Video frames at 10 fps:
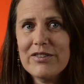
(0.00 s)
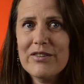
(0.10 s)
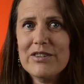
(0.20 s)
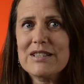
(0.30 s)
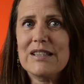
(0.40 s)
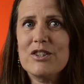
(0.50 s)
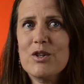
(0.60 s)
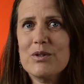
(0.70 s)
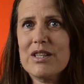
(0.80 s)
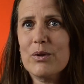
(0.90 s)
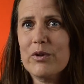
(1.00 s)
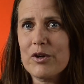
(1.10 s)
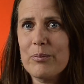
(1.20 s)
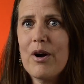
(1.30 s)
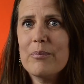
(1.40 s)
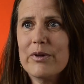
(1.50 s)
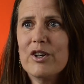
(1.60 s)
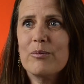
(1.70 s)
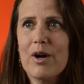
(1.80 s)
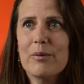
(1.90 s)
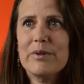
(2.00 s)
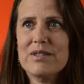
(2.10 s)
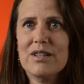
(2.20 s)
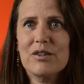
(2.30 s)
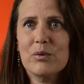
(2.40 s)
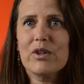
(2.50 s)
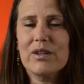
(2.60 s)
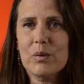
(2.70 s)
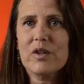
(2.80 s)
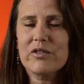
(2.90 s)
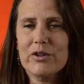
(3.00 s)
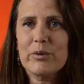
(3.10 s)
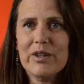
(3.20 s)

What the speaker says: obviously, she was there with her mom, but her mom is in a really wonderful